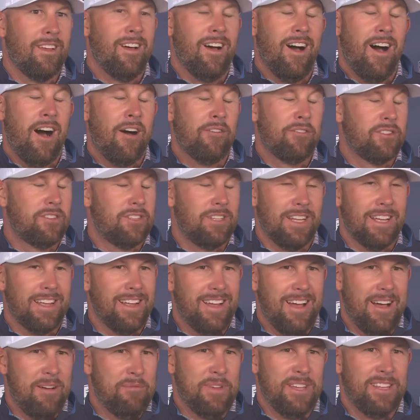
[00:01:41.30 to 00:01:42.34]
Obviously,
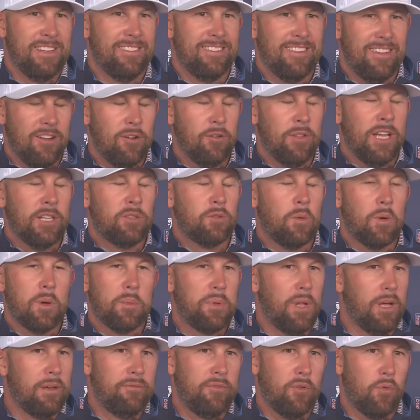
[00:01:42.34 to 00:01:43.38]
I mean, that's what we
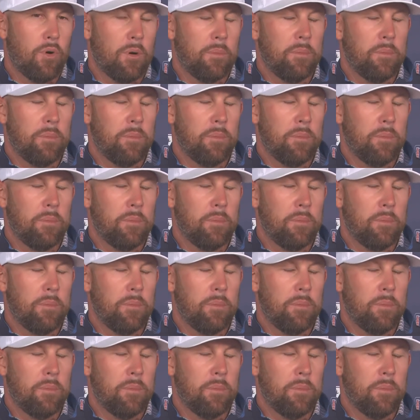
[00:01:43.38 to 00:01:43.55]
play for.